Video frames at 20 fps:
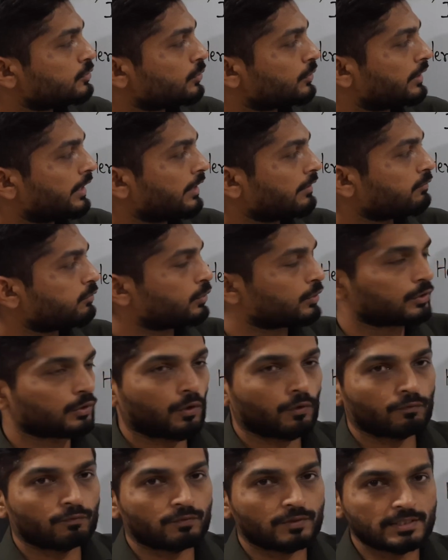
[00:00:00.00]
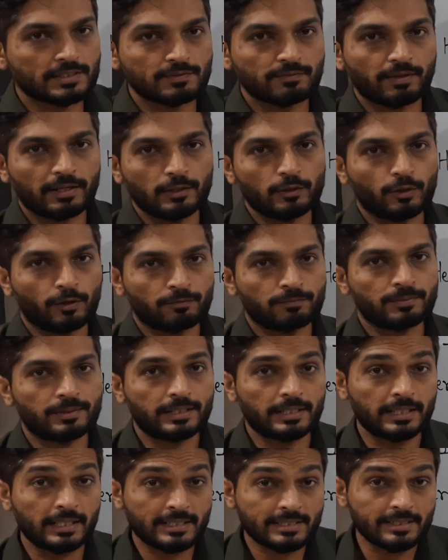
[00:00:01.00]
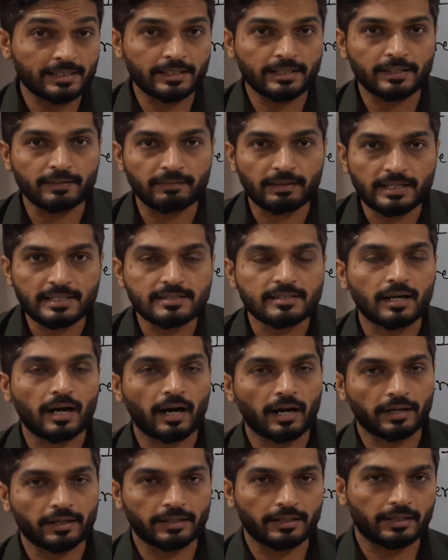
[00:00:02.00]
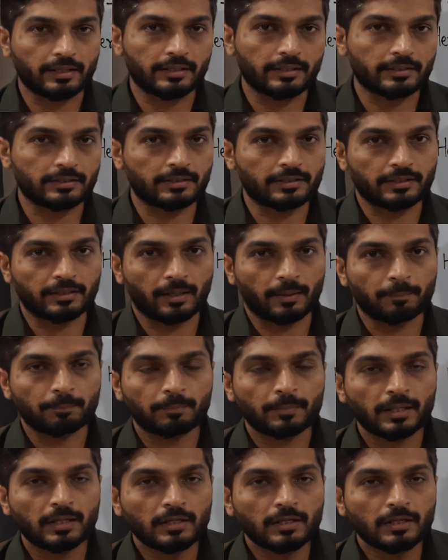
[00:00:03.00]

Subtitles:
So therefore, the obvious value of dx and dy is r dr d theta.